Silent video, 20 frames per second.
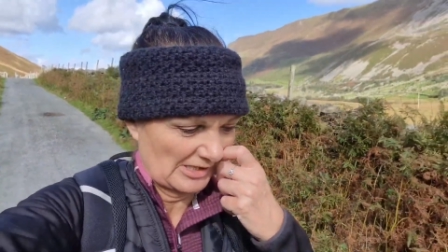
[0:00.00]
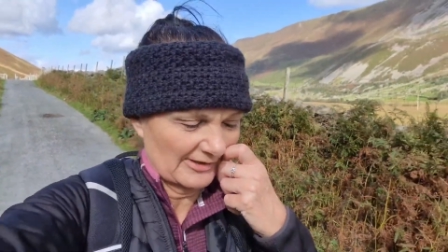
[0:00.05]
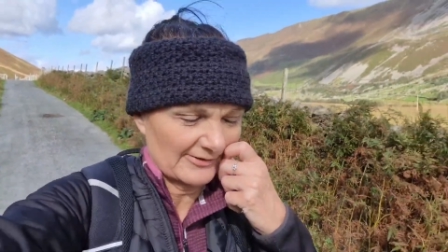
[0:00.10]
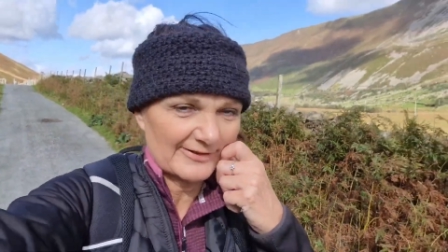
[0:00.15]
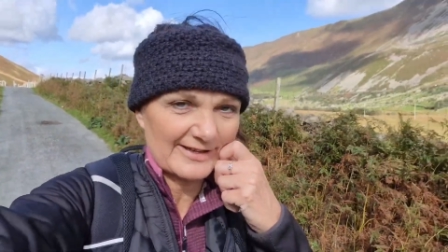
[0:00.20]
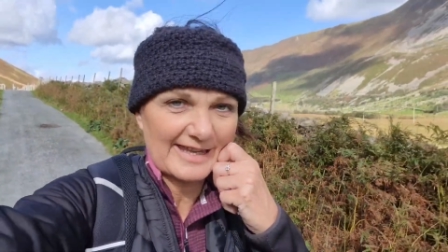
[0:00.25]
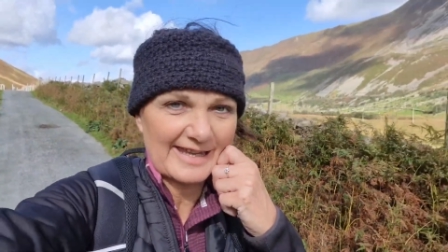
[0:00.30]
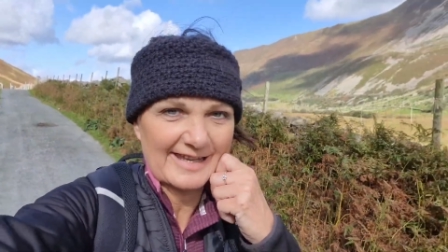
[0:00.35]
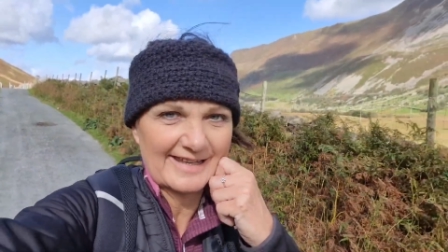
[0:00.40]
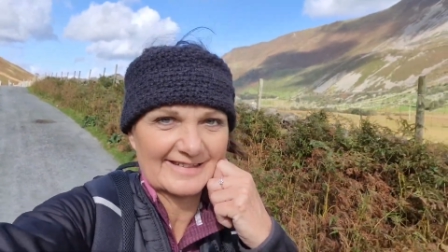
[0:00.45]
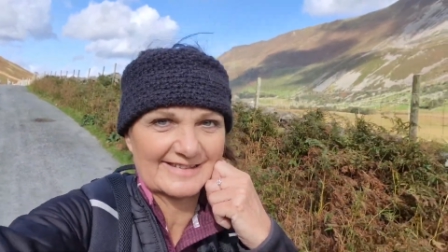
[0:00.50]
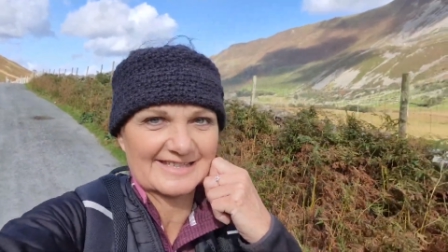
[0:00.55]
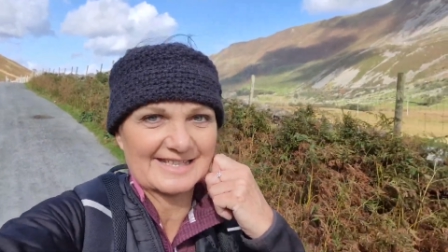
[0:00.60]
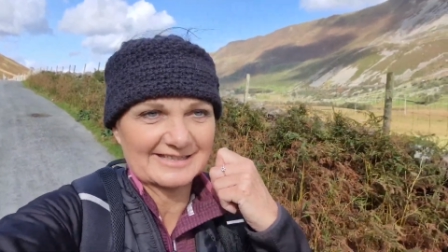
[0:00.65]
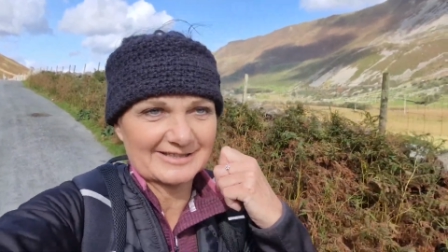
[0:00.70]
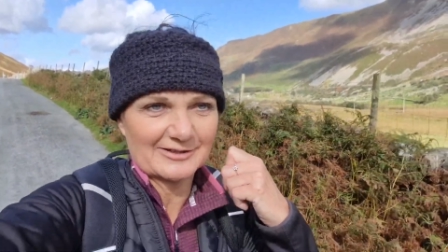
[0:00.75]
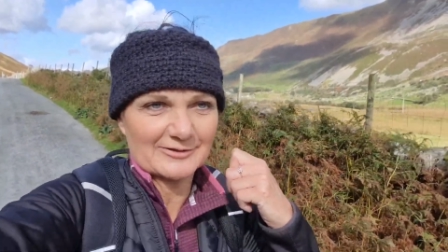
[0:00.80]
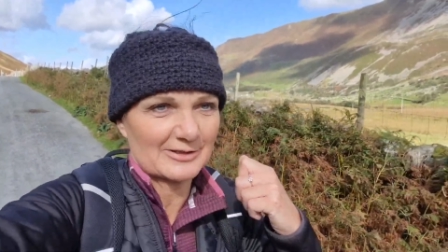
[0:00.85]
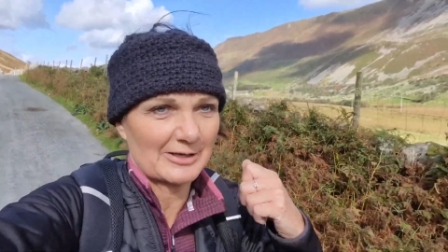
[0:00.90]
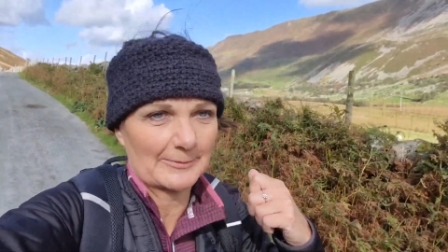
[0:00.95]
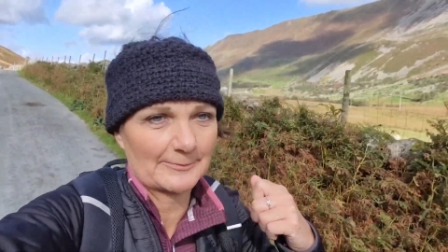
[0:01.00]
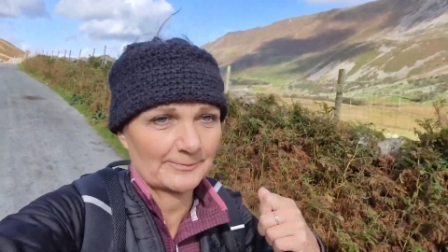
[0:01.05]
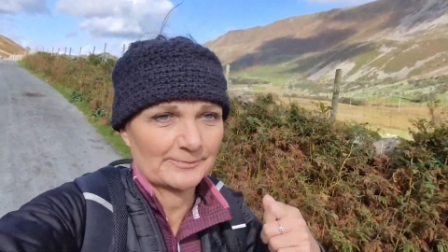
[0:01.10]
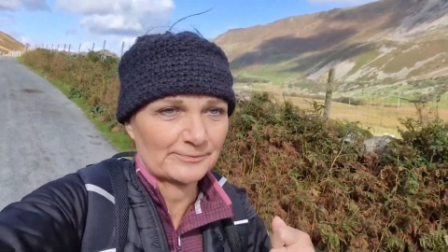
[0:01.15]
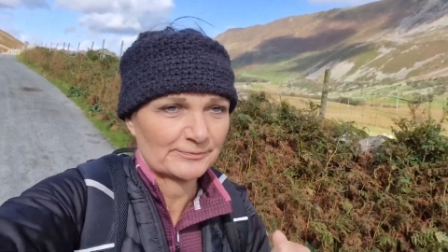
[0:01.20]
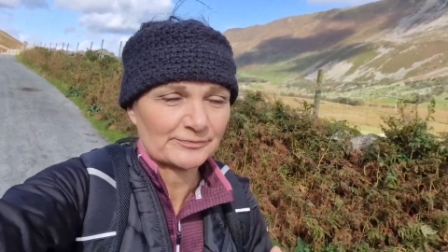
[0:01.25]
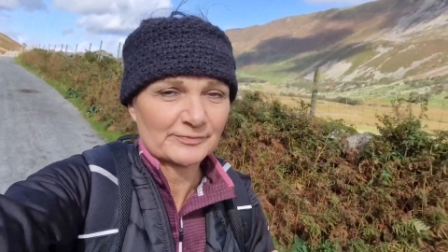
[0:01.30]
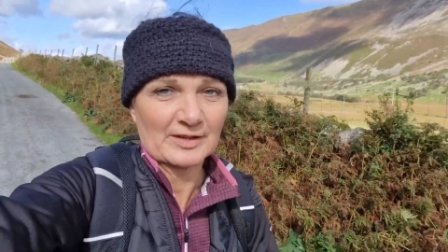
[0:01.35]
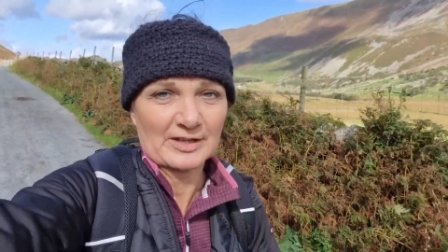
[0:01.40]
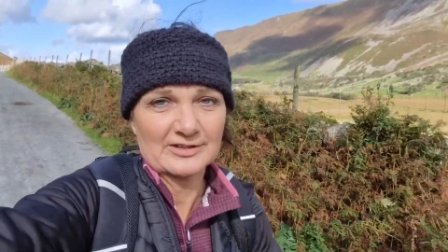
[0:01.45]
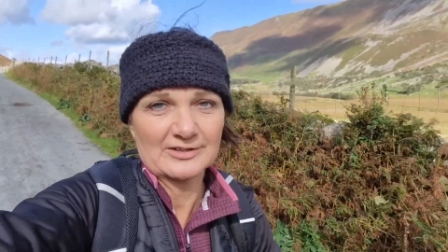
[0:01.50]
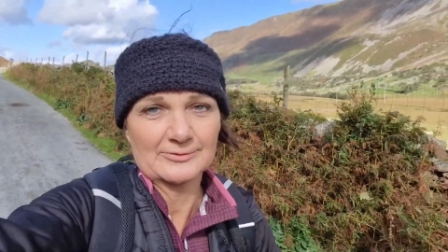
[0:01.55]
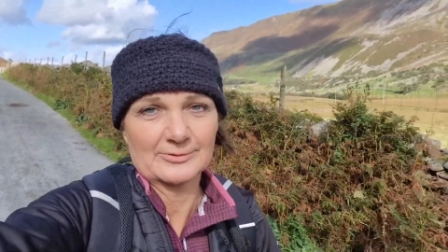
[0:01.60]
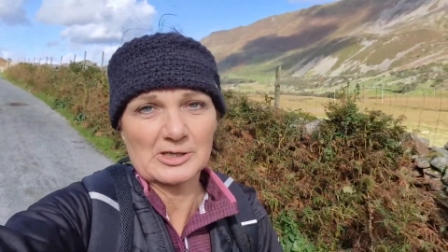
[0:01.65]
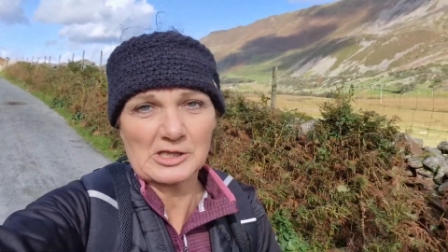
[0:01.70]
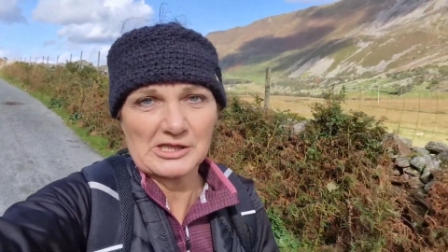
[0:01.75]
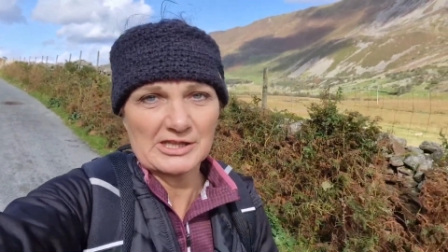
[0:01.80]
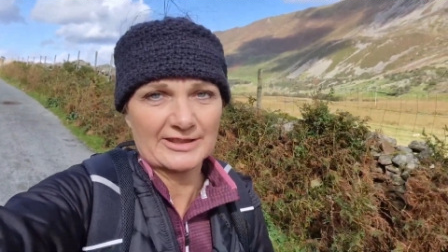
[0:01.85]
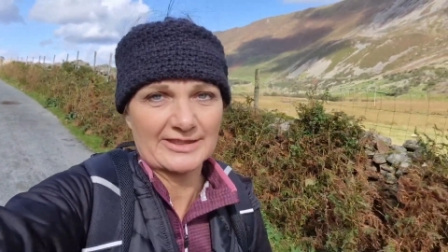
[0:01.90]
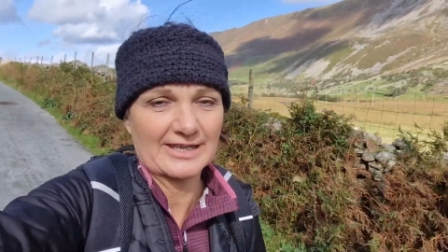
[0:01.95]
So eager. I don't know
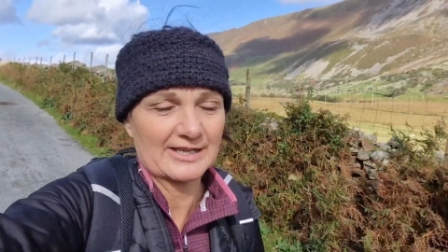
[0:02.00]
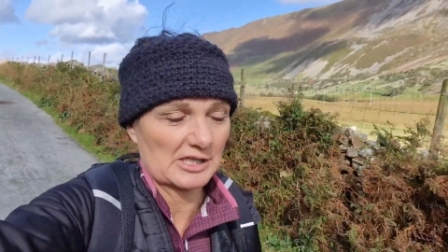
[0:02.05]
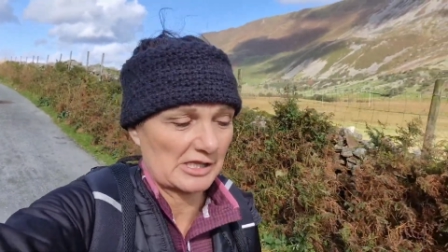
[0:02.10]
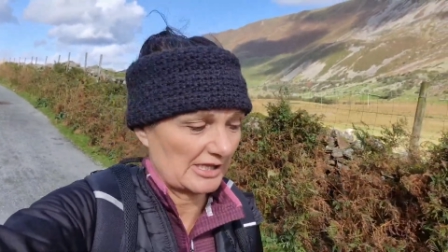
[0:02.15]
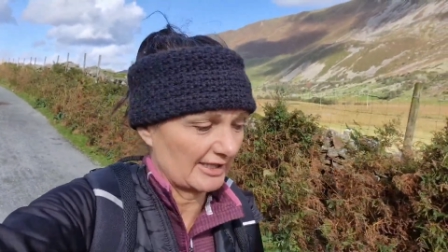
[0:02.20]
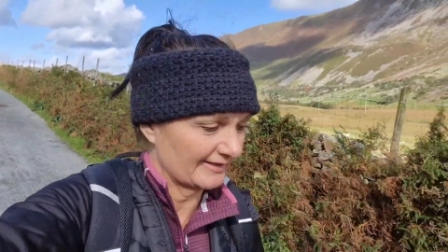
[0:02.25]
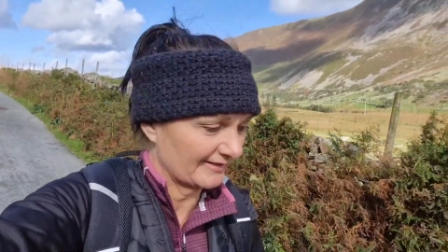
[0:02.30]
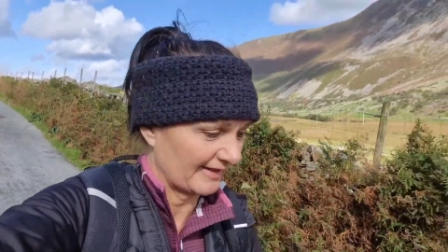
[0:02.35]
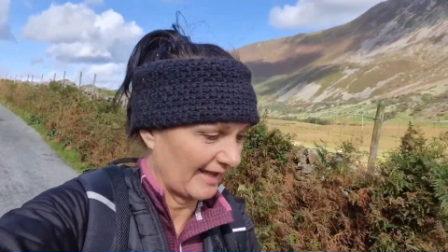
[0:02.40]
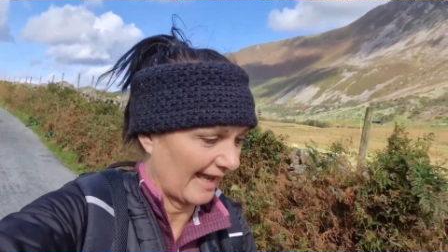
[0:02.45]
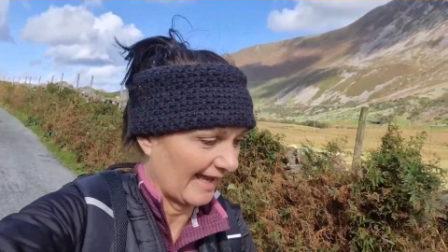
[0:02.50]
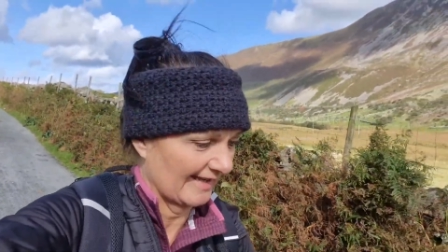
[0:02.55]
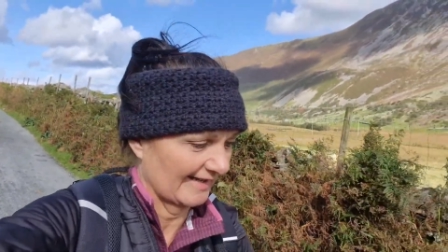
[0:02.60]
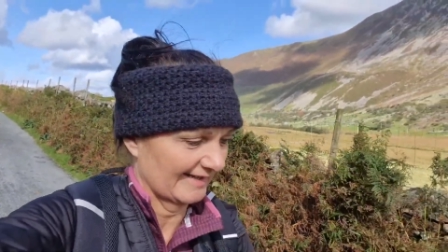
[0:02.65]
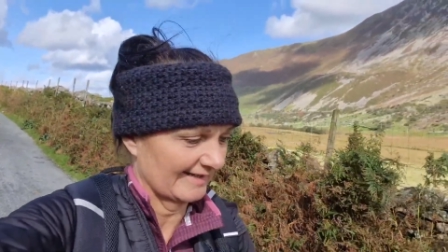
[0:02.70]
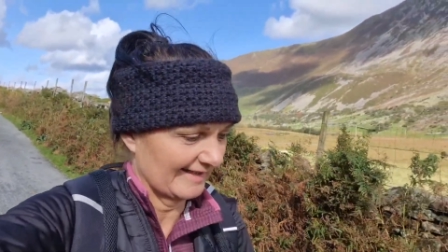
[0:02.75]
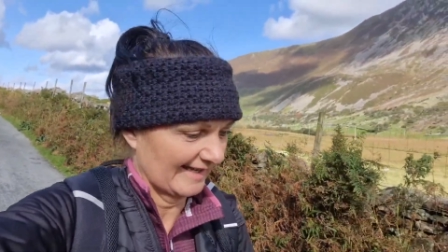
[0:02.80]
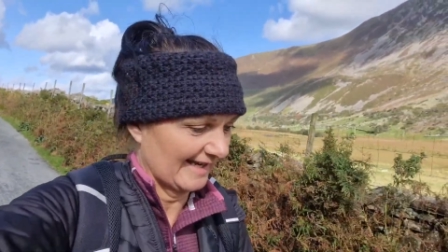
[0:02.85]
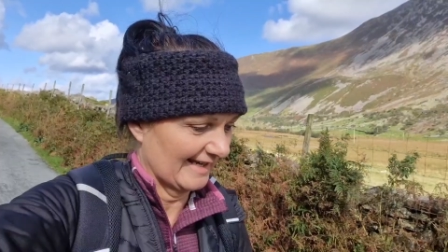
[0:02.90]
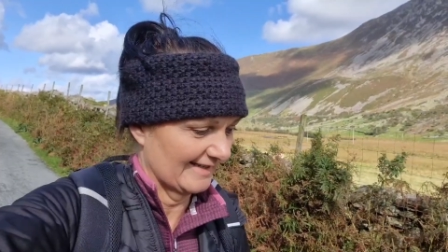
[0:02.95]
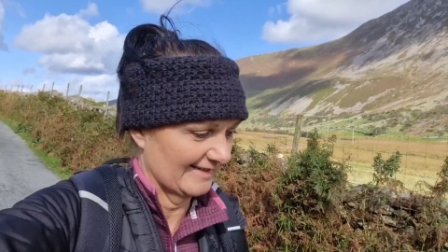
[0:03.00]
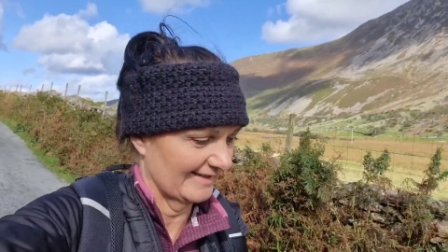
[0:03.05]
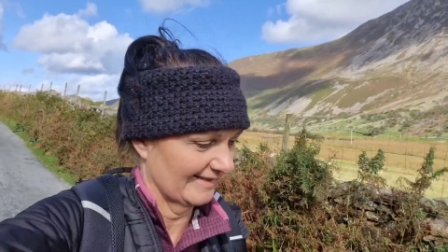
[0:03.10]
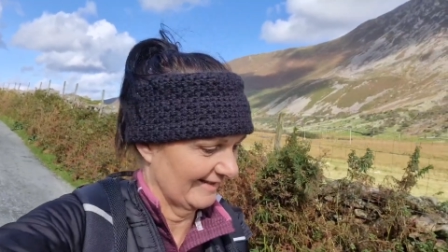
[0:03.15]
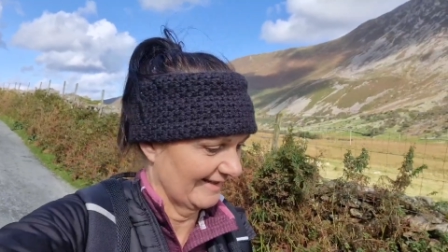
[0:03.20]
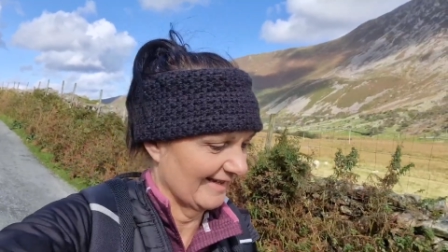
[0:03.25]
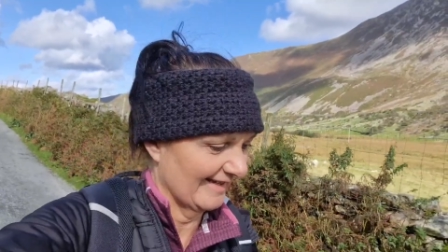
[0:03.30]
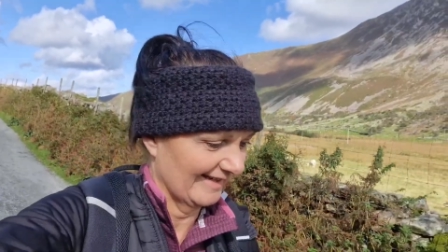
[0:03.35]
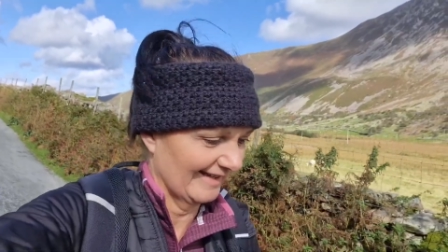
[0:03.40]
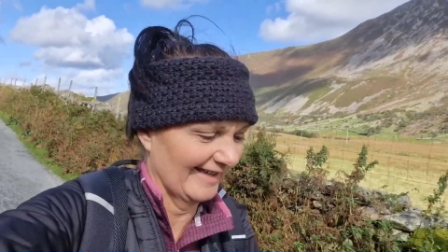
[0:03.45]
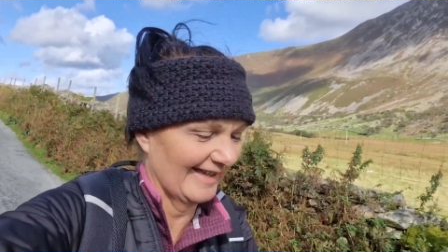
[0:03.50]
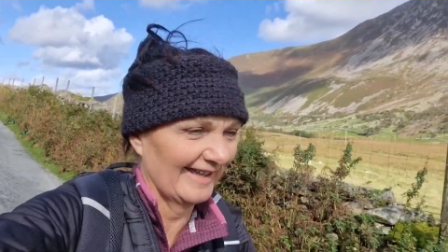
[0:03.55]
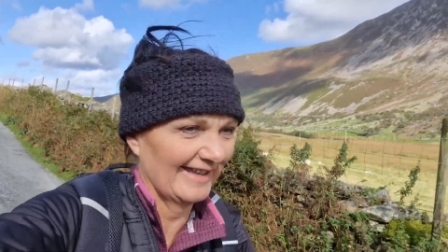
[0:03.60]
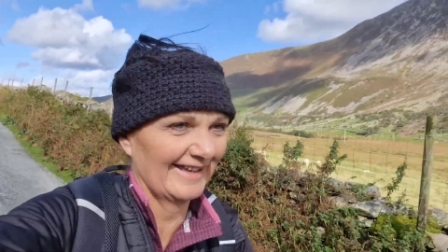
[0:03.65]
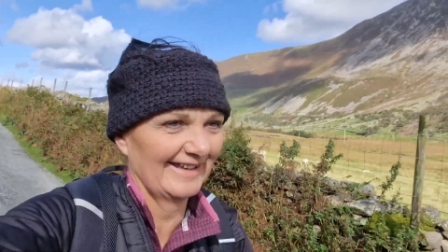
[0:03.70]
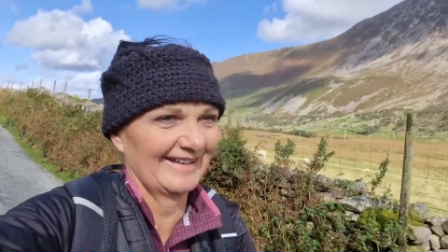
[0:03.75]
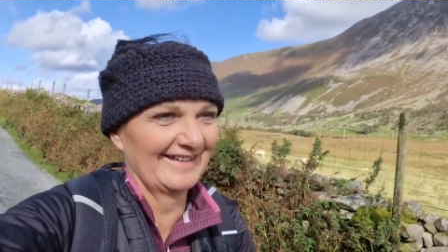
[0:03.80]
what she thinks she's getting at the end of this.